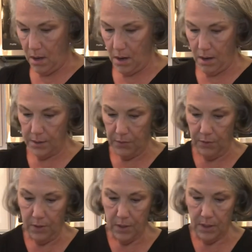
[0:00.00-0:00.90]
our
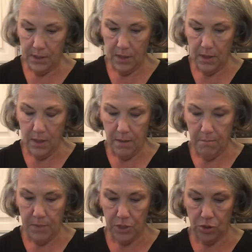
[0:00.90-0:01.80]

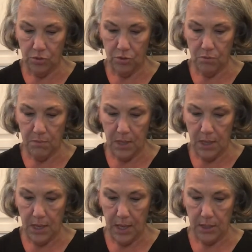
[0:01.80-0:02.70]
mushroom
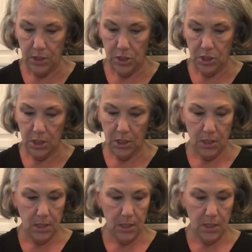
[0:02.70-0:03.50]
and chicken